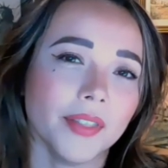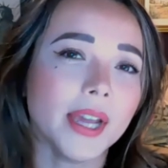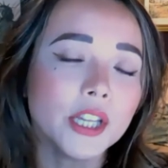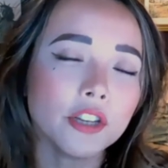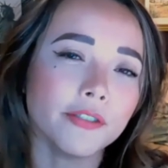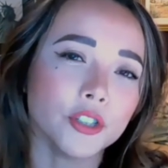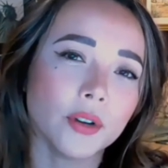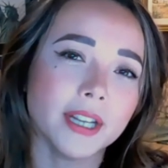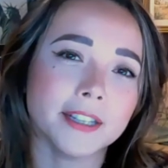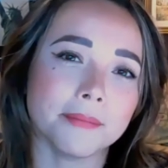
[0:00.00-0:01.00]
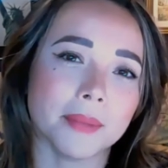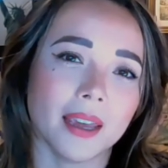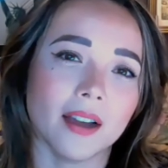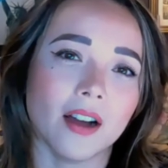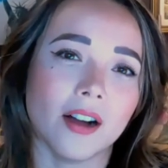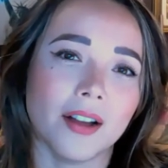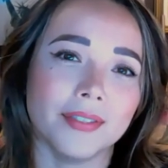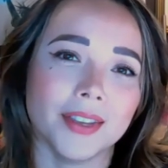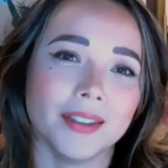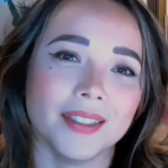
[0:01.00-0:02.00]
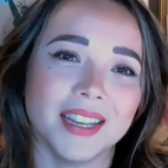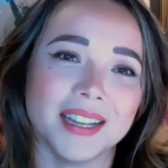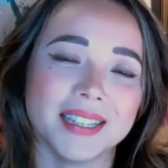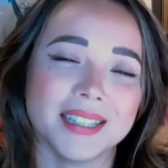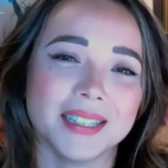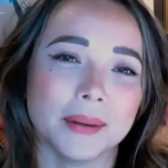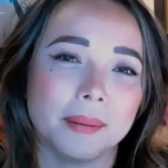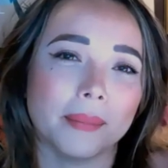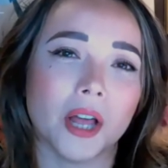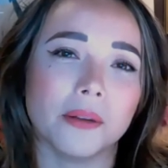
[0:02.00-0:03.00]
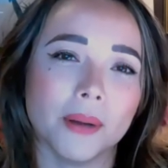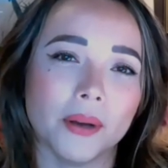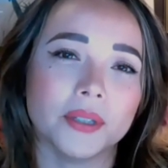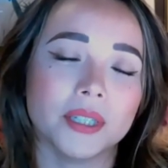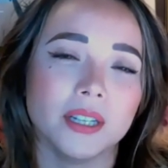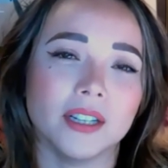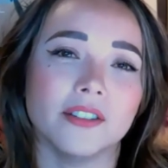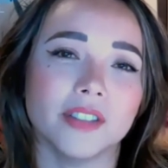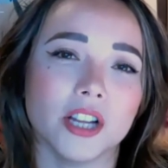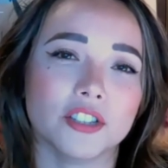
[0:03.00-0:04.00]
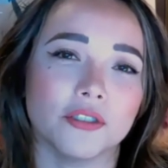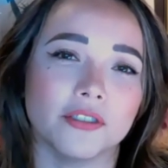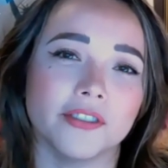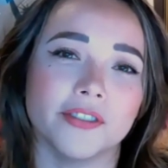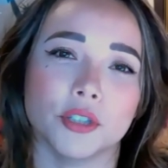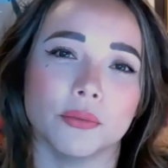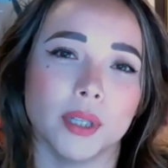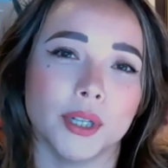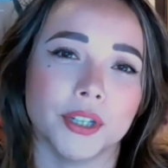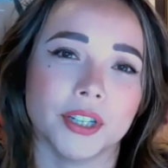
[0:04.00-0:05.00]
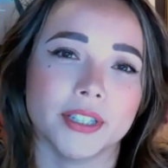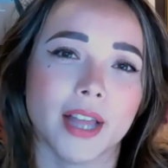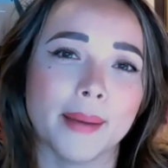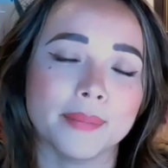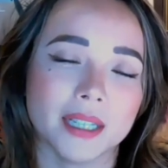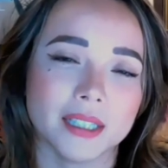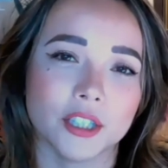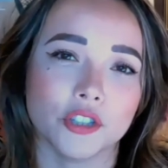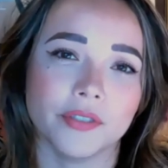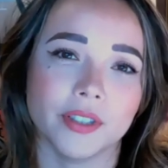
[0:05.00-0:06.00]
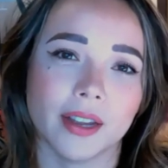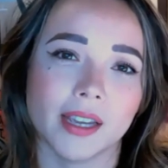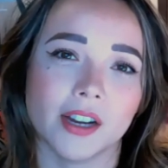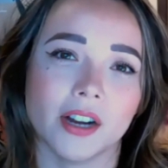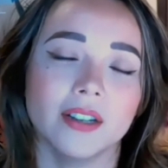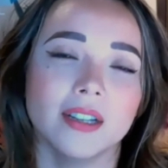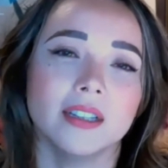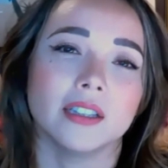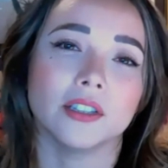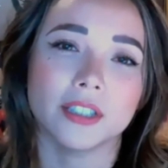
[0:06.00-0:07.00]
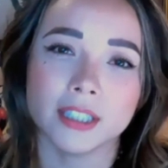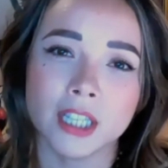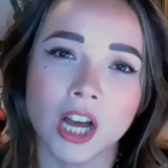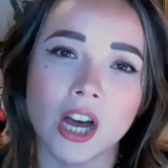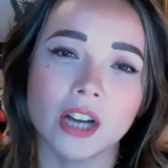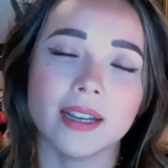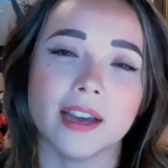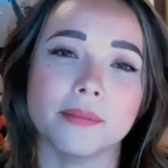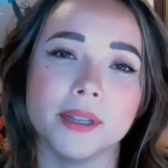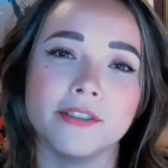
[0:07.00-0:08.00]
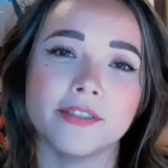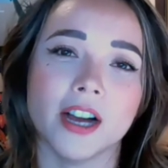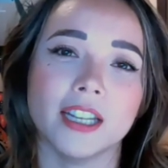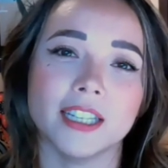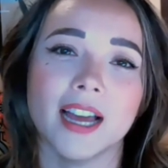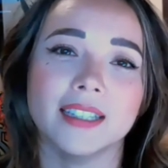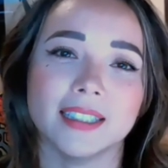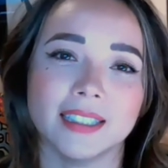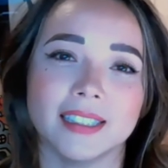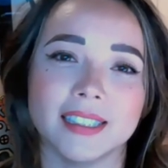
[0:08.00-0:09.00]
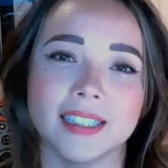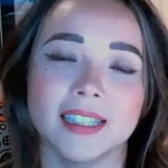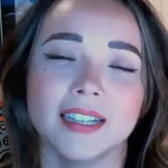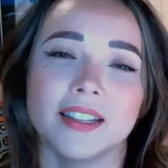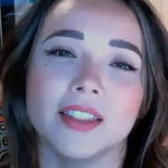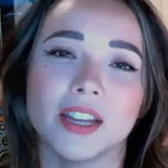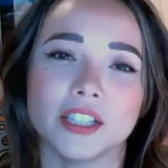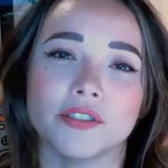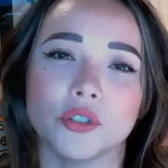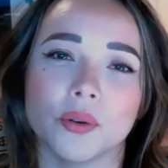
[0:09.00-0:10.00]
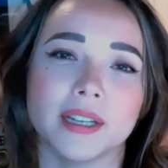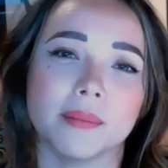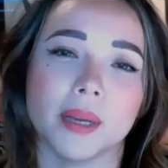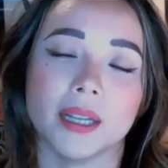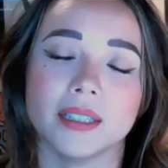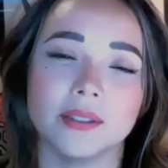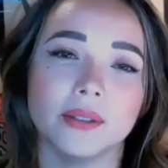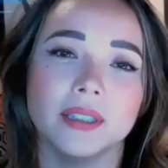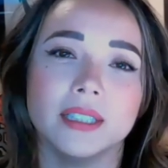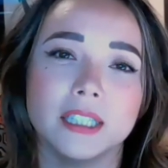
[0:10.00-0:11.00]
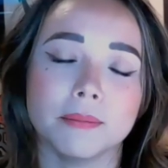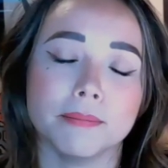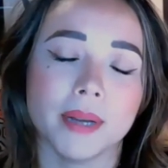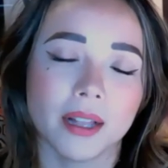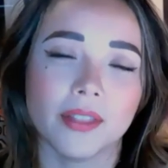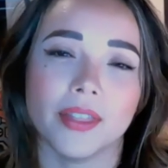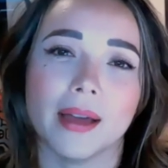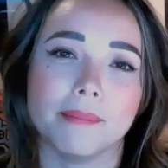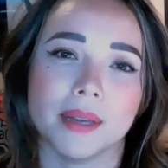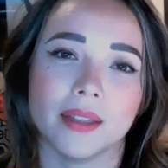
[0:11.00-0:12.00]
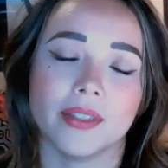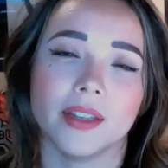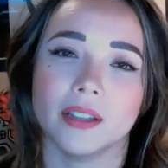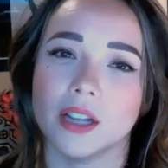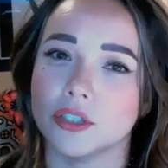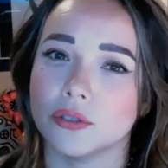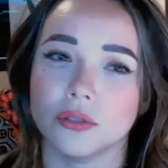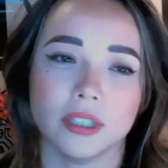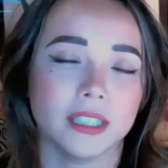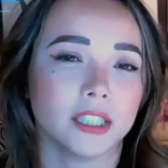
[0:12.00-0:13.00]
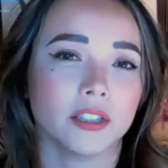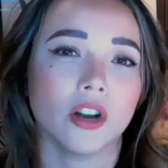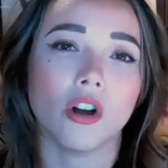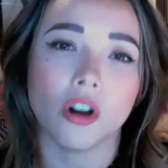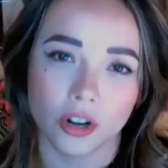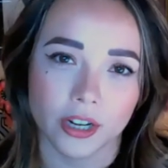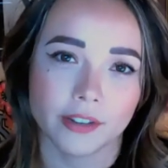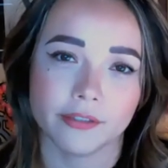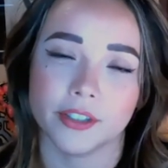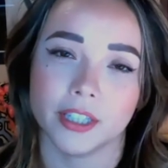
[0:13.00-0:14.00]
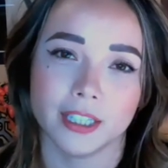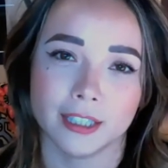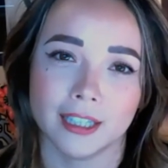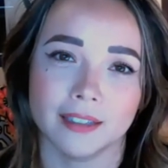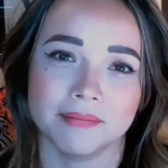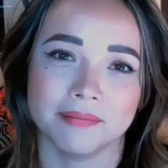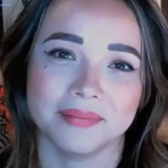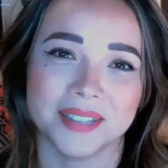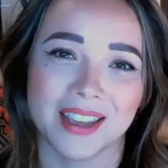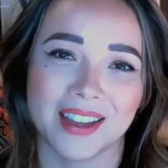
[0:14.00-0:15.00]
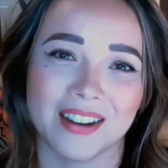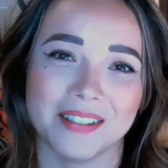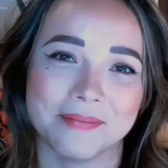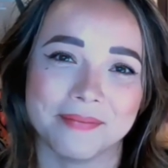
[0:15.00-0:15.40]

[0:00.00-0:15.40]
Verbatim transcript: Thank you for joining me on this blog post of Law School for Visual Learners. I'm Leslie Juvin-Acker. Learning the law can be fun and easy. Thanks for joining me to dispel that myth that law school is hard and for the elite. Take care.